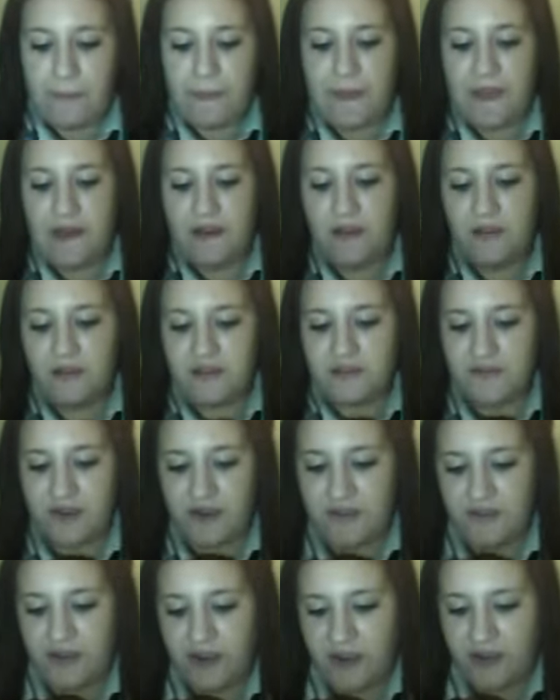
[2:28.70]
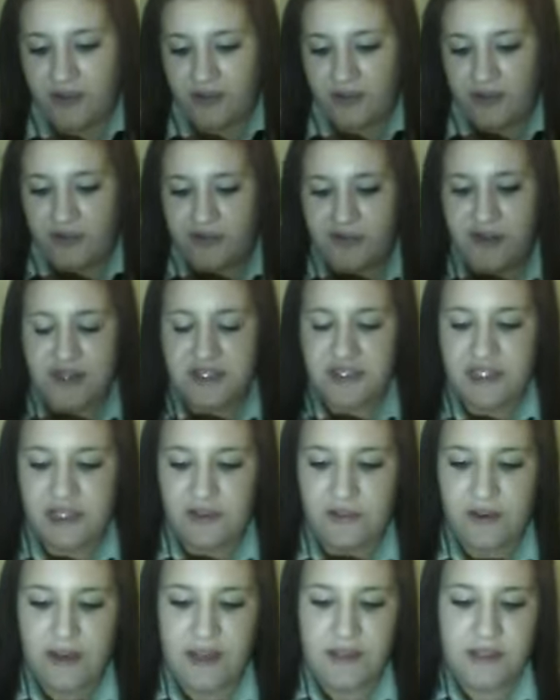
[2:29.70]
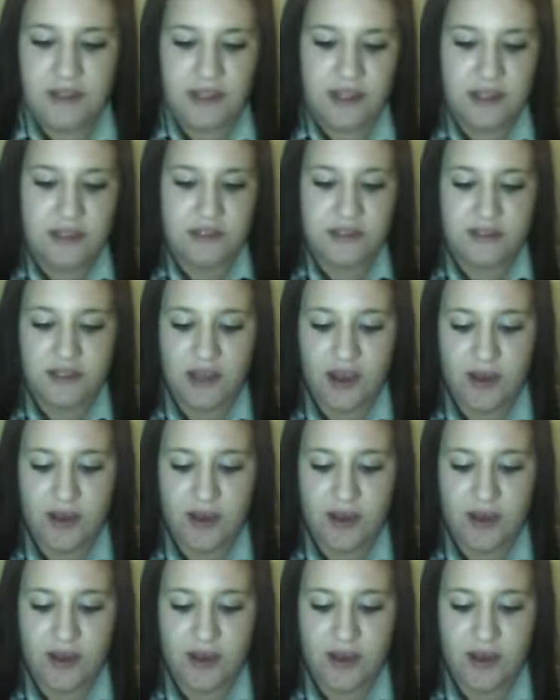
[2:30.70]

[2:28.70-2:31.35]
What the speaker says: and lots of other fresh ingredients.